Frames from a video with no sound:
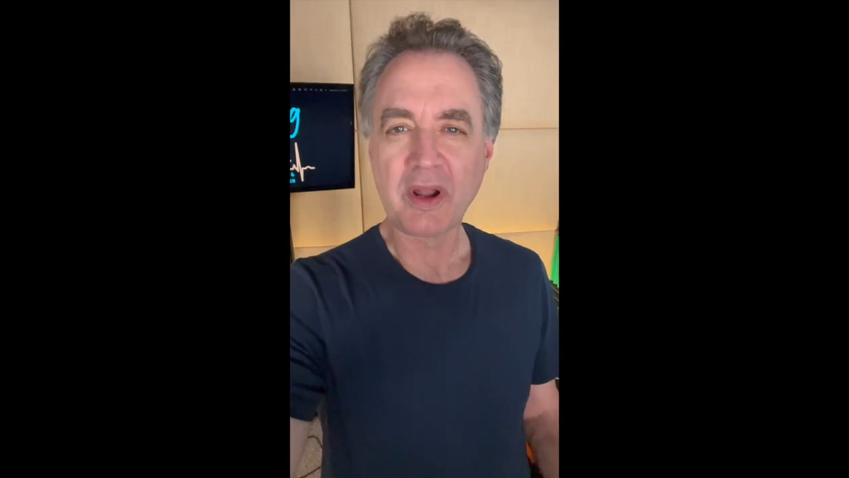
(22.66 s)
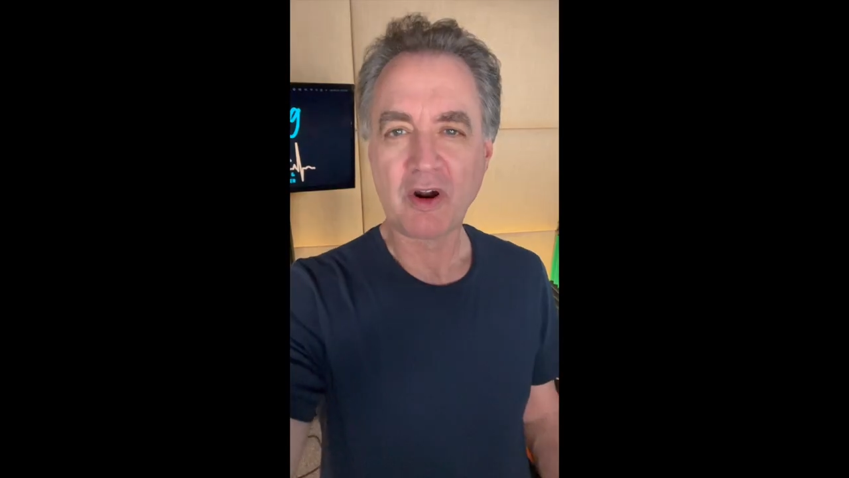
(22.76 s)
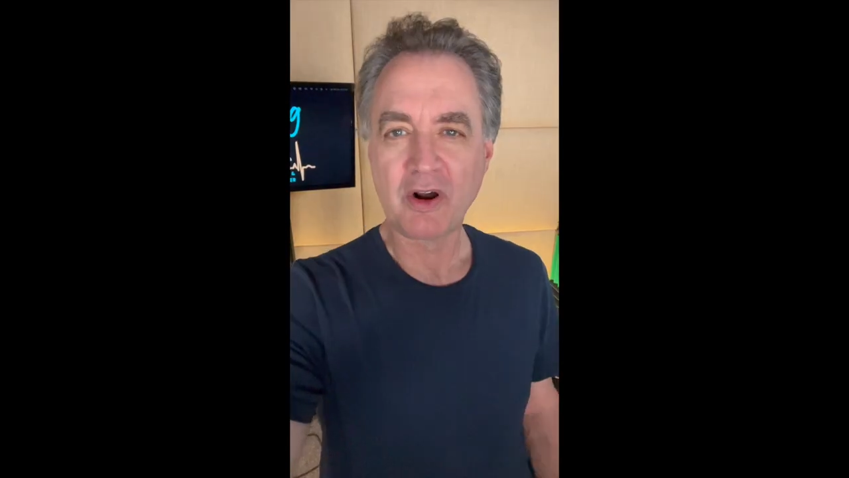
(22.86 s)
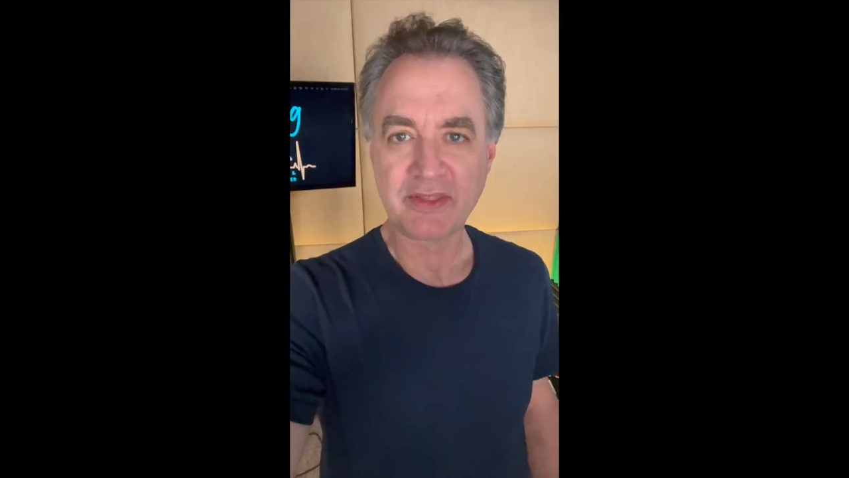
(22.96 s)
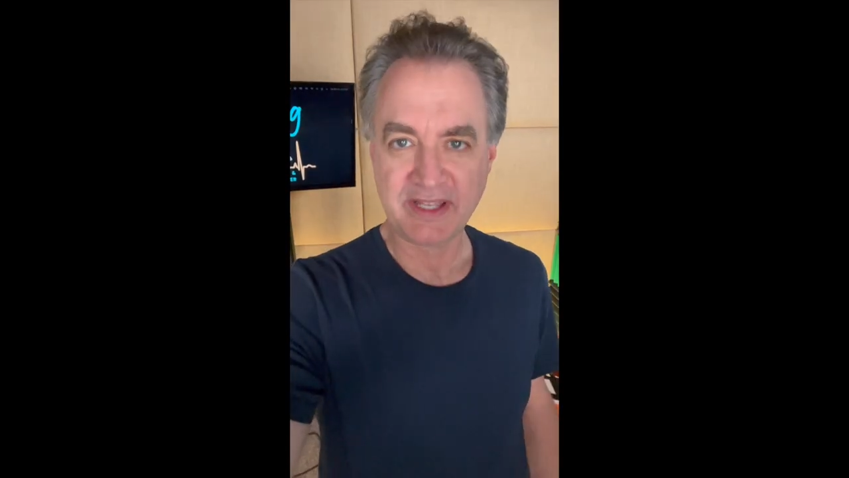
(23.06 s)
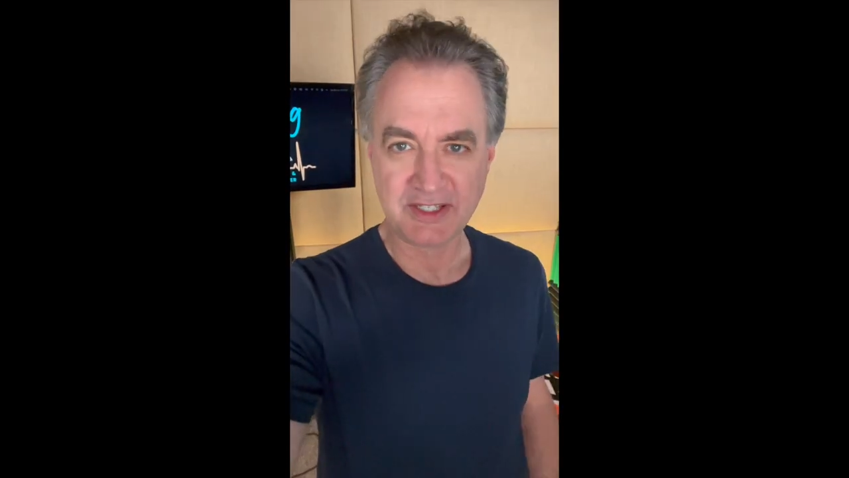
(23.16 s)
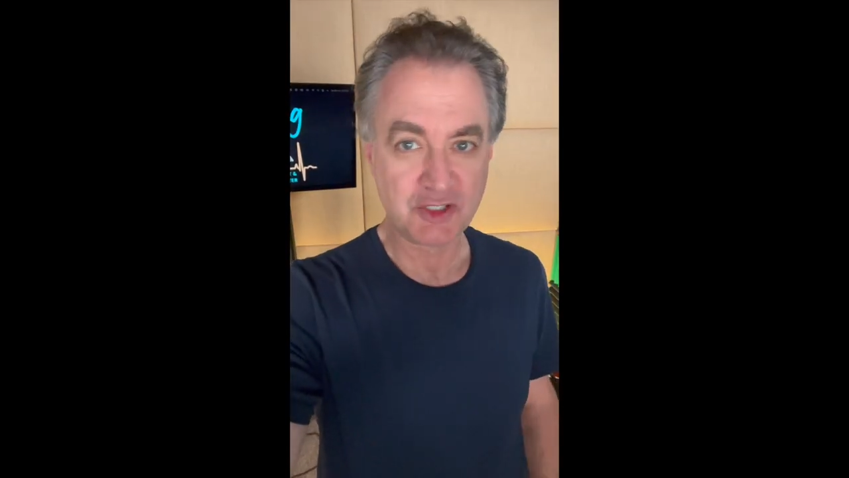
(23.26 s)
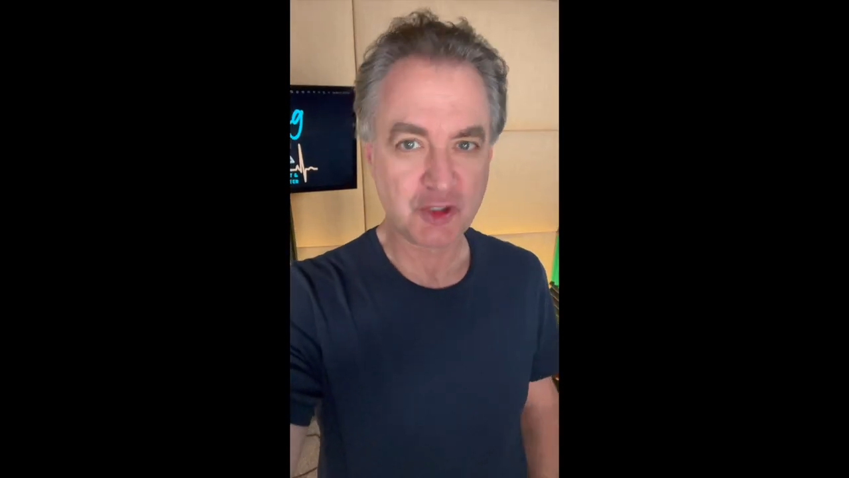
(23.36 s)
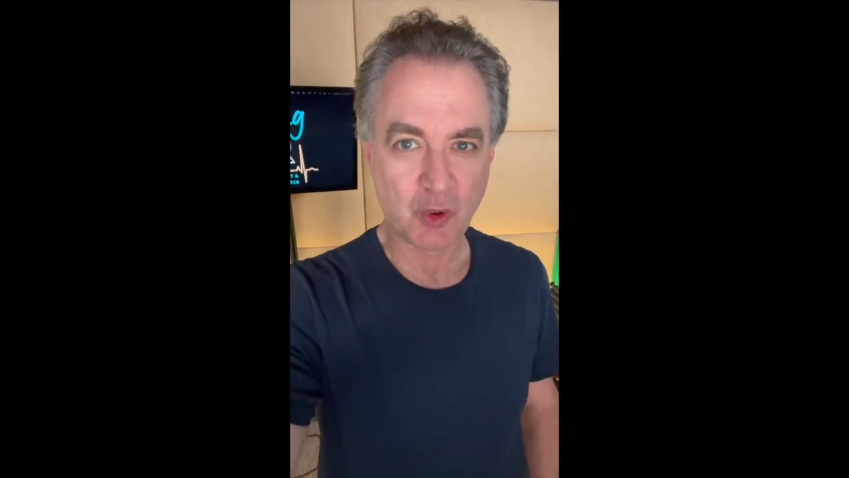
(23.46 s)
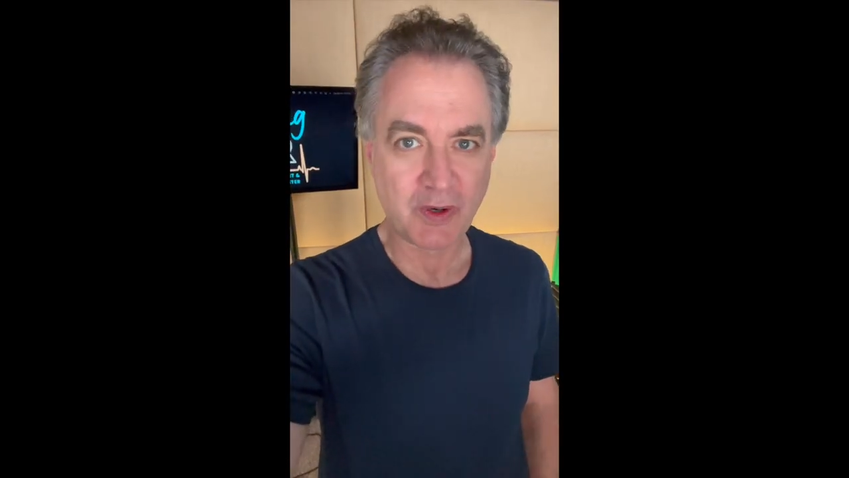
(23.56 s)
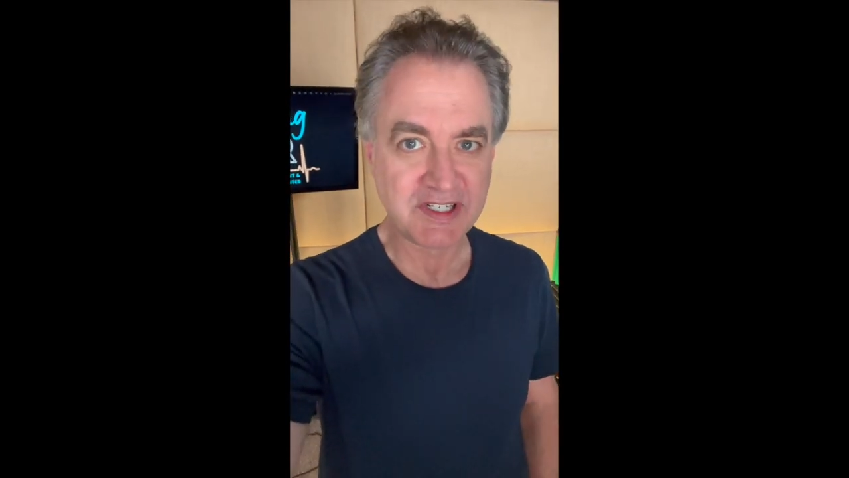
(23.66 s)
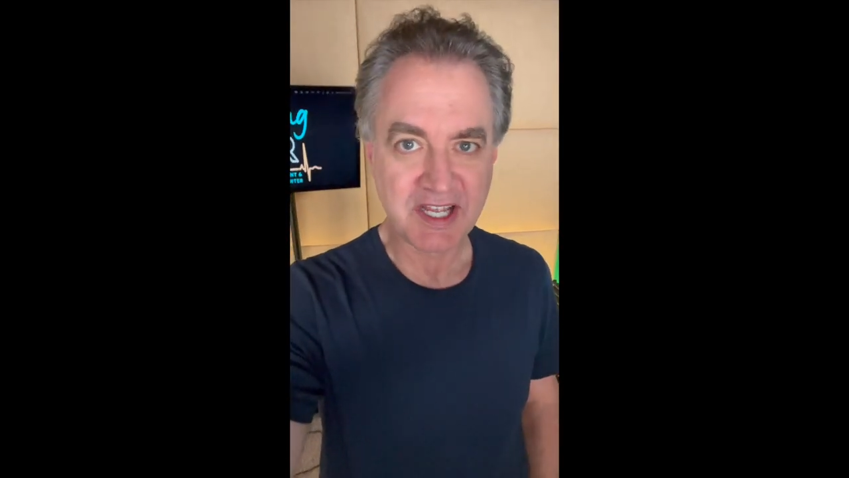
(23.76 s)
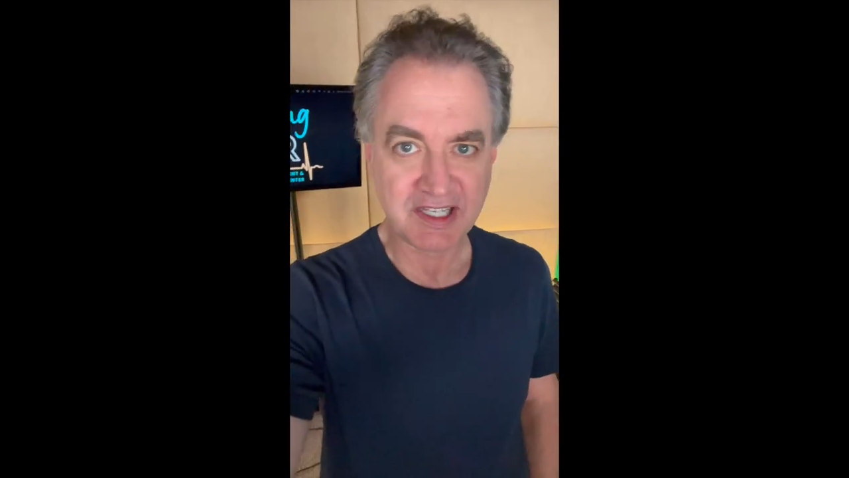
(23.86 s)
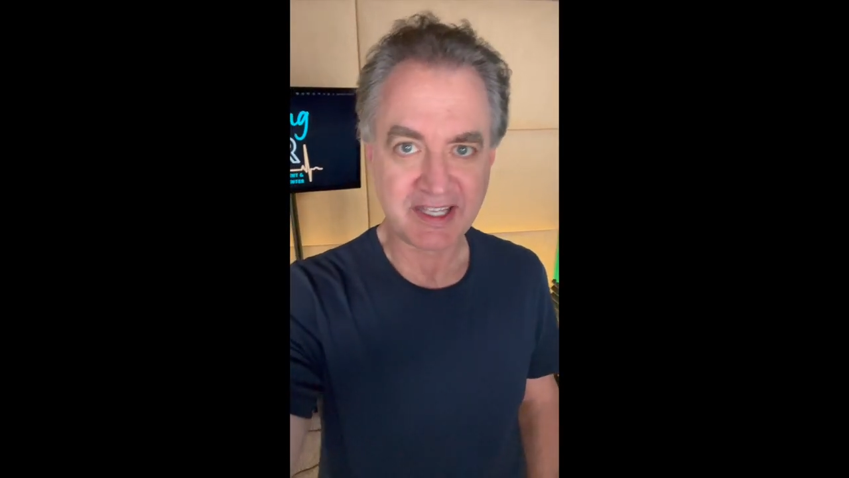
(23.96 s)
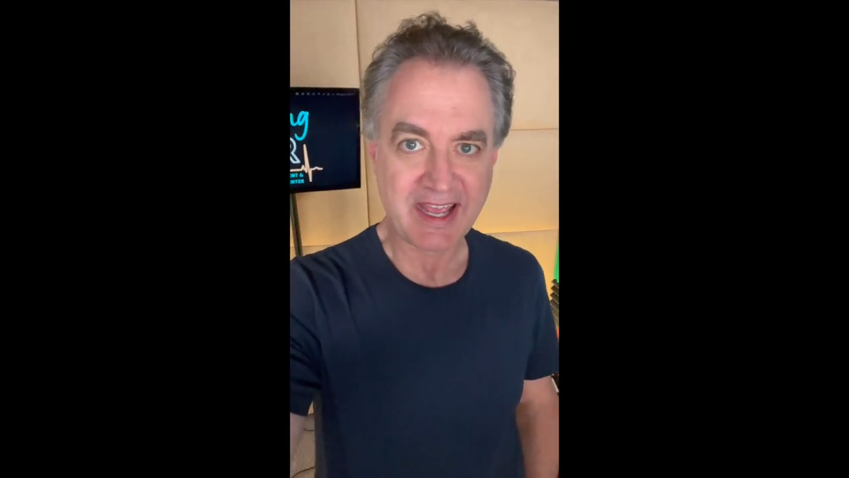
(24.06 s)
are these
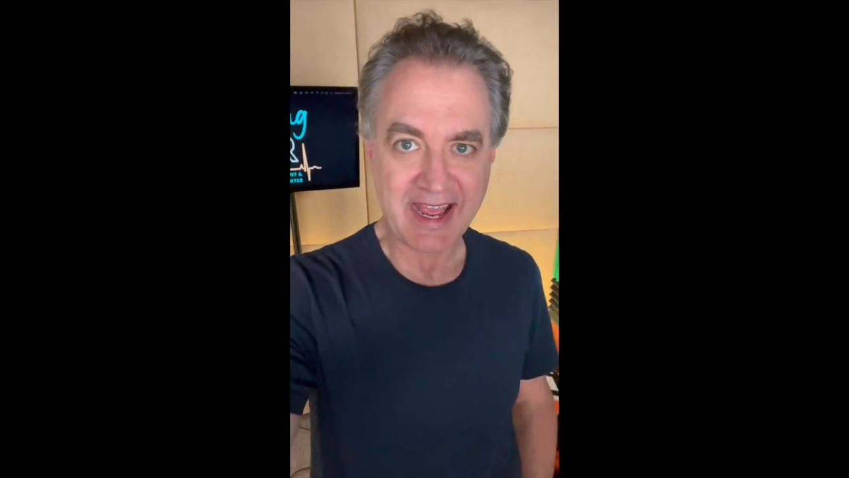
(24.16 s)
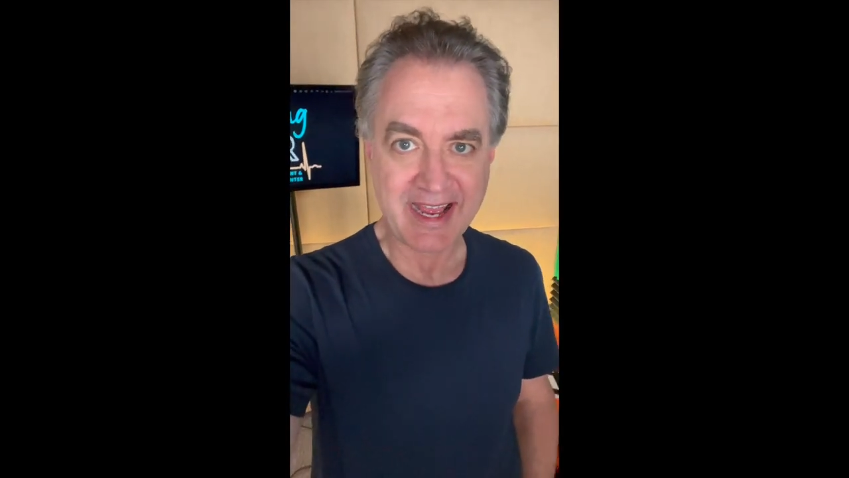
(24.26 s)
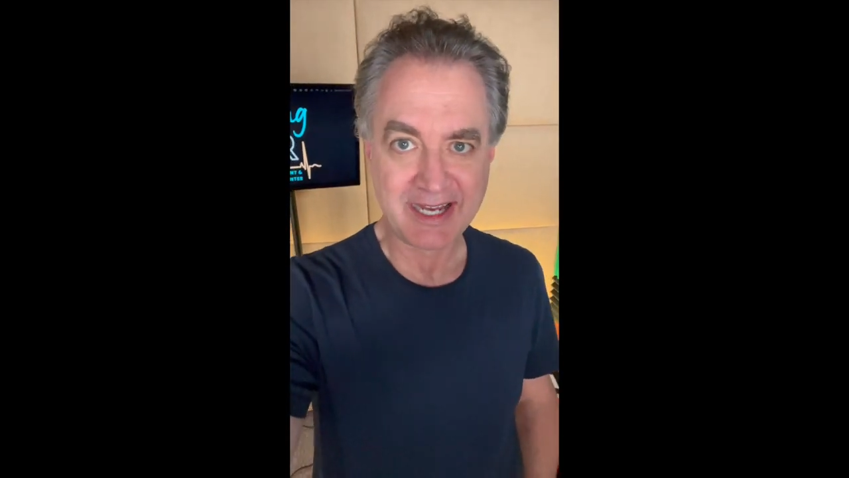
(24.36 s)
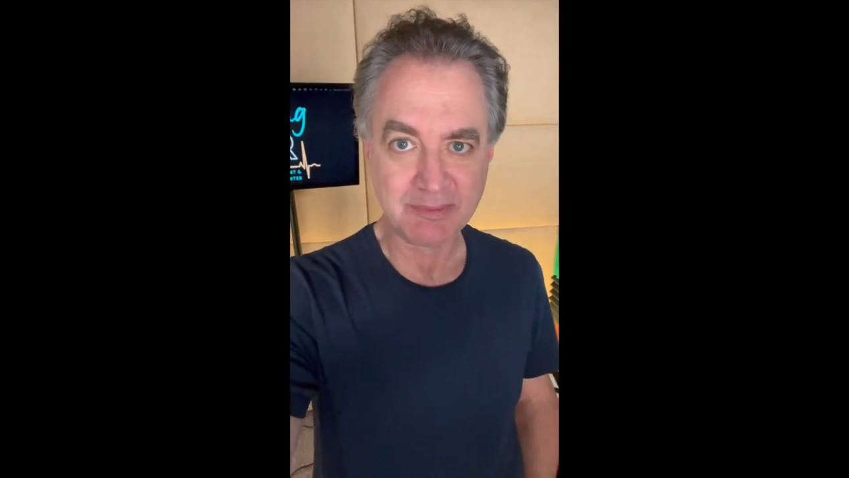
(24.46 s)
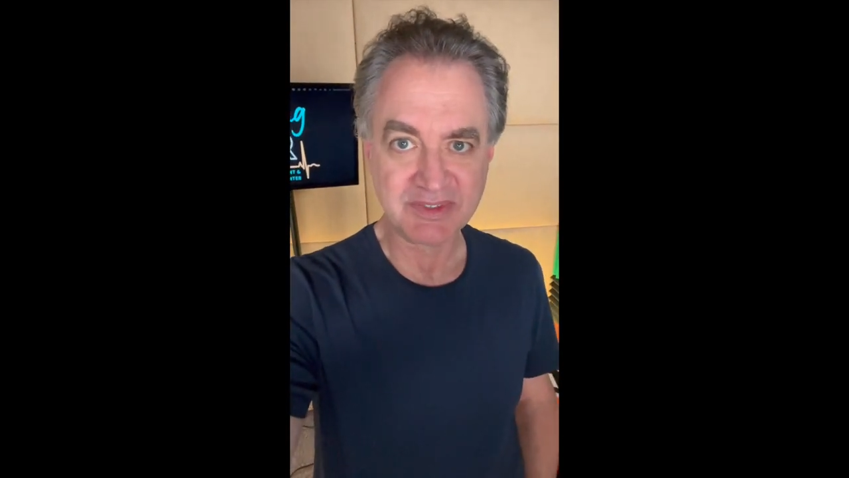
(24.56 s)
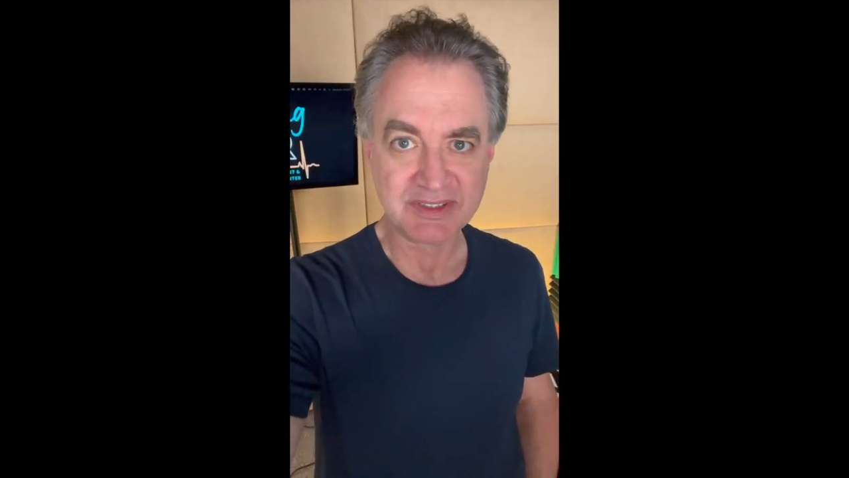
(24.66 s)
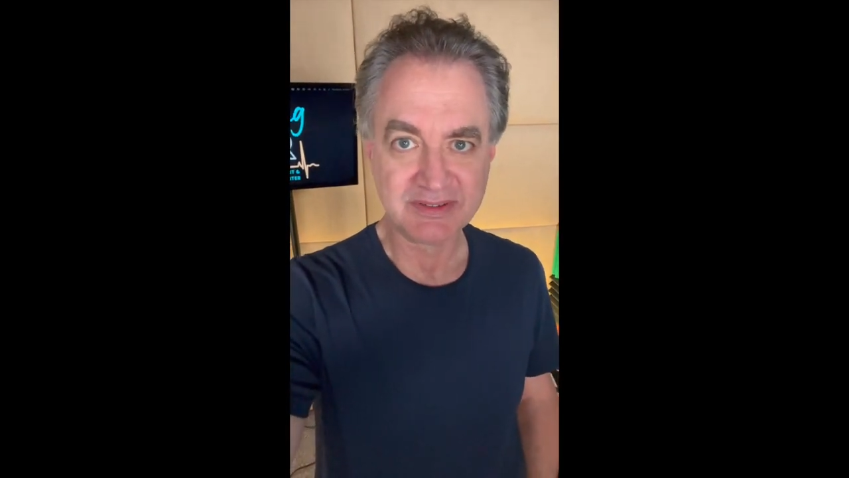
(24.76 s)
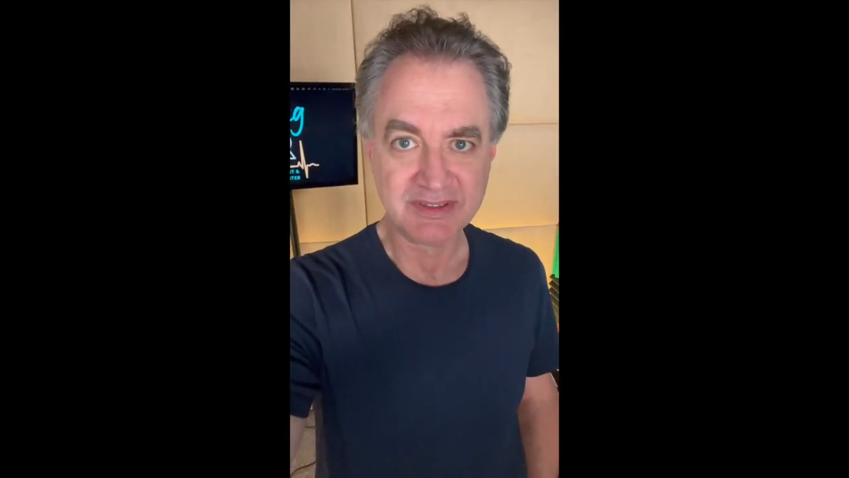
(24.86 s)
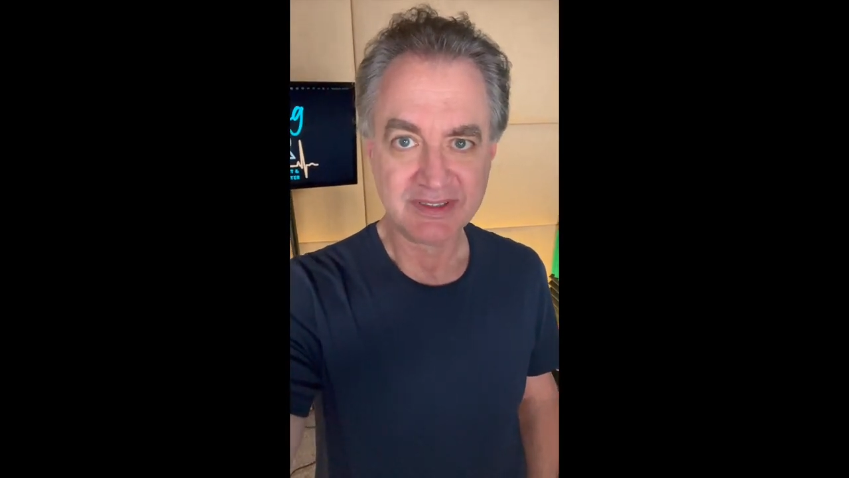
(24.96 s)
storytelling abs?